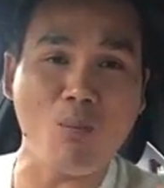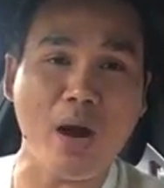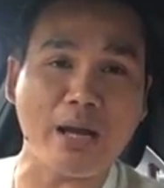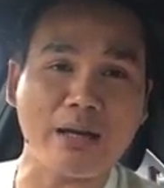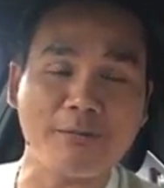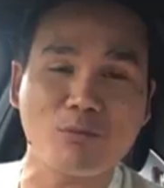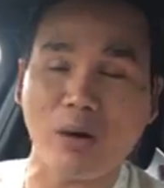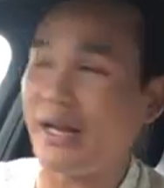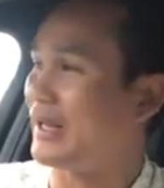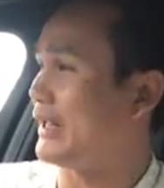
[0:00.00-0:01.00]
way,
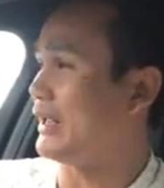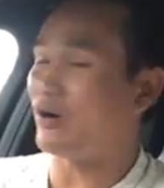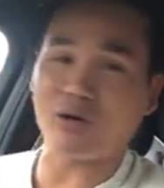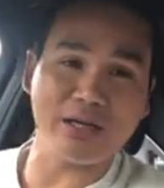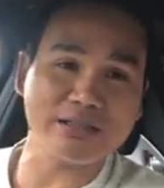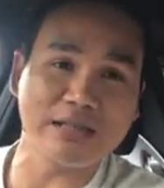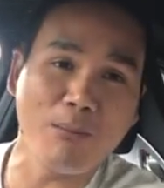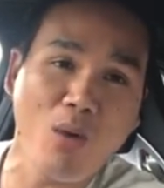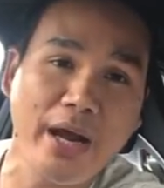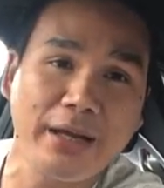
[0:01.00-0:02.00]
right? Or in
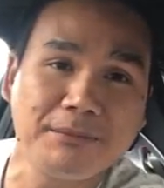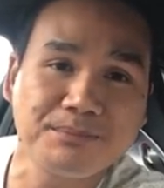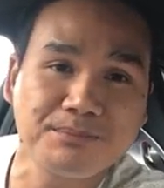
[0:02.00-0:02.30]
some way.